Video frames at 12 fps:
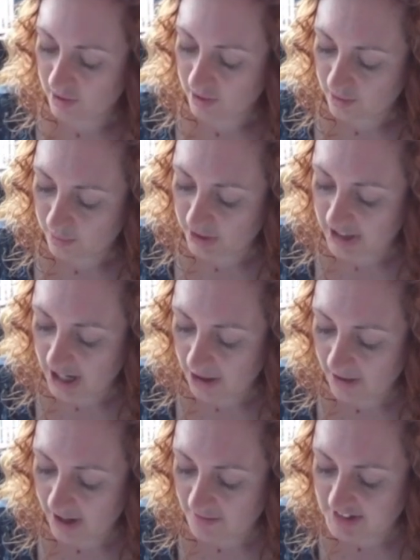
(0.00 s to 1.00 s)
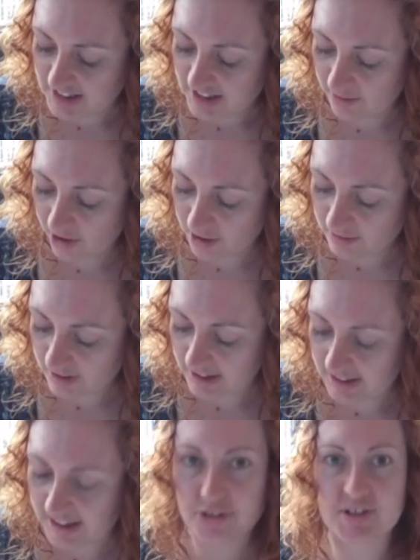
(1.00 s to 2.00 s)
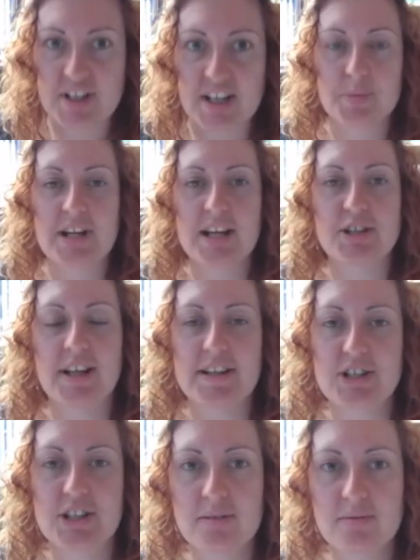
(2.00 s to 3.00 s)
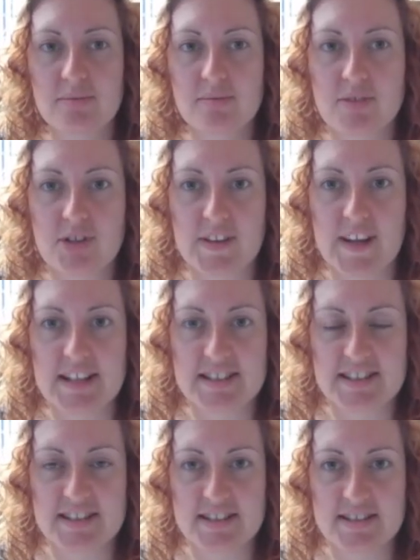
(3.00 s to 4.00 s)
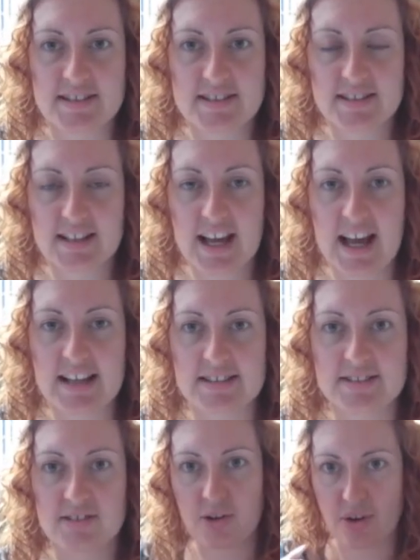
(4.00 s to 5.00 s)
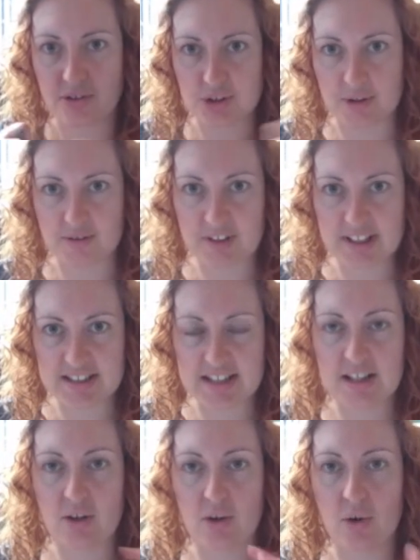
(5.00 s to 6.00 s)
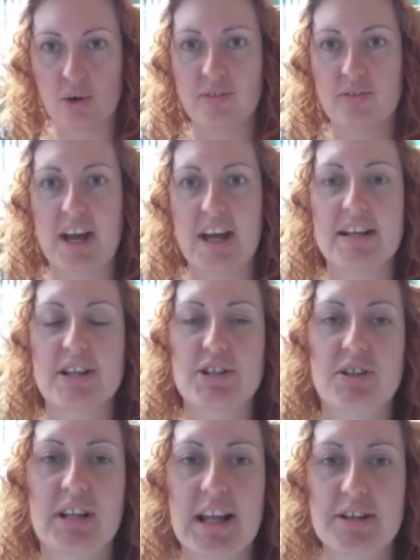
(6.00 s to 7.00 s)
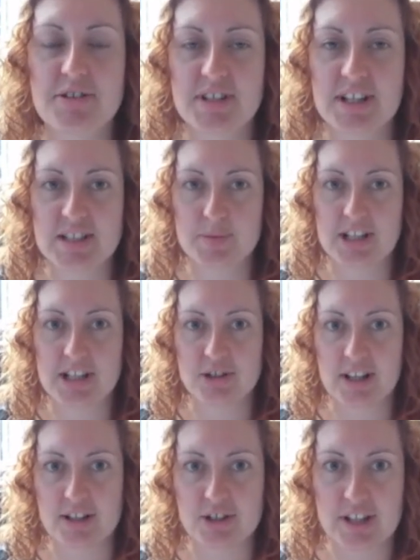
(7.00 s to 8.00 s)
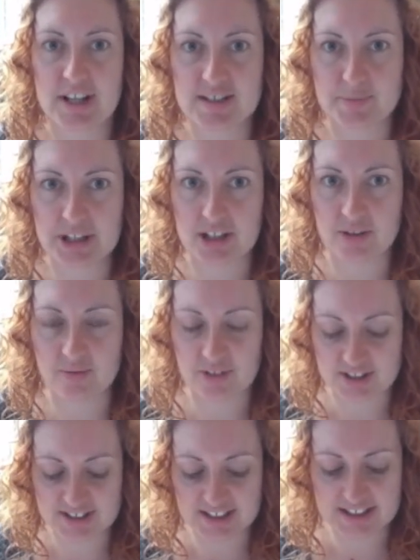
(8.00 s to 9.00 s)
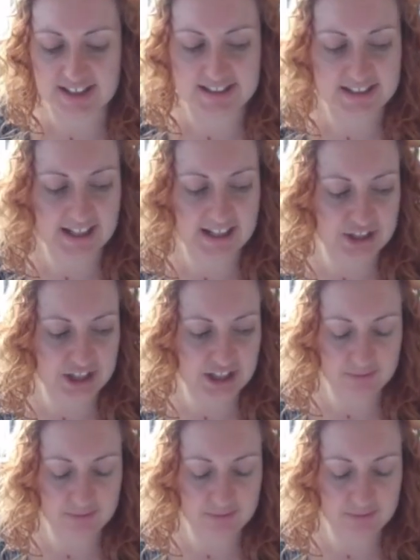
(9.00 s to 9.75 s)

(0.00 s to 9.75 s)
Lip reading: We now have zero electrostatic potential energy, so that distance has gone to infinity. All of that initial electrostatic potential energy has been converted to kinetic energy.